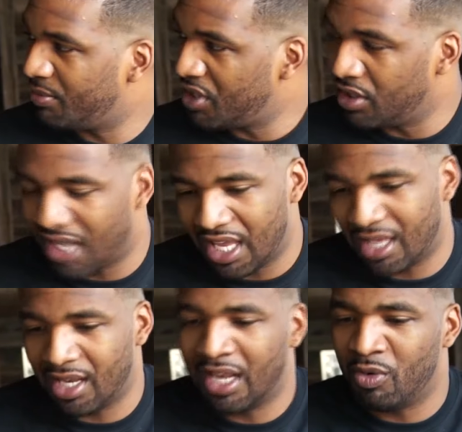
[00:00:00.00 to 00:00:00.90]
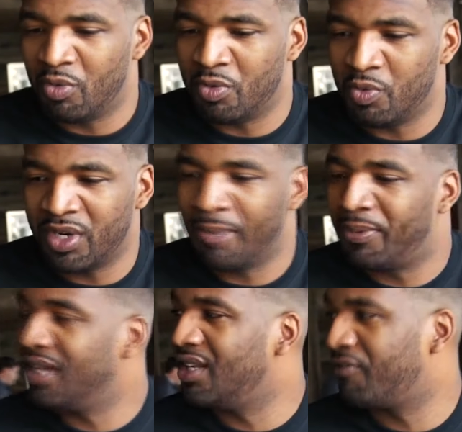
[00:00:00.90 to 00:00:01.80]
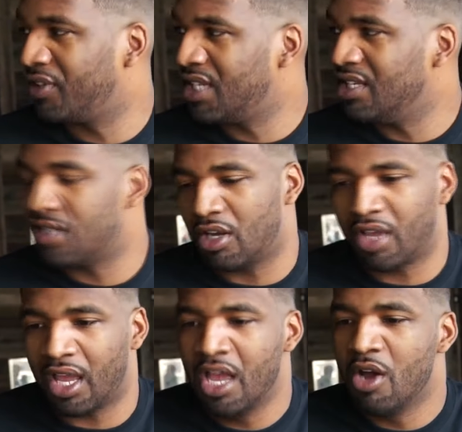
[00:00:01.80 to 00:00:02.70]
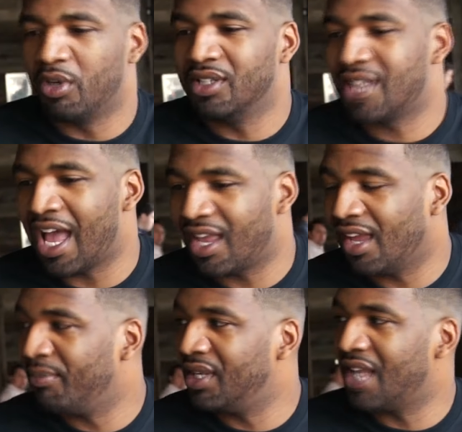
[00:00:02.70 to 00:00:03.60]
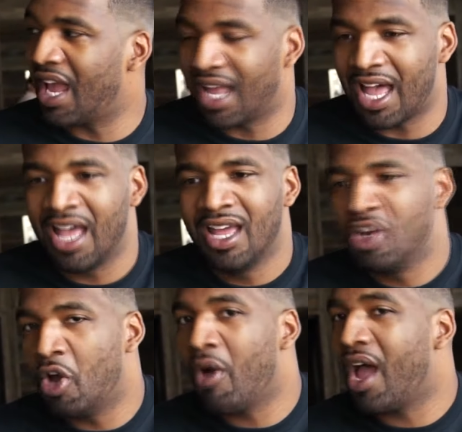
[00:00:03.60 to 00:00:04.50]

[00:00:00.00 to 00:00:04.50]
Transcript: me. You look at when they play different teams and say, okay, but this guy can't beat that guy. No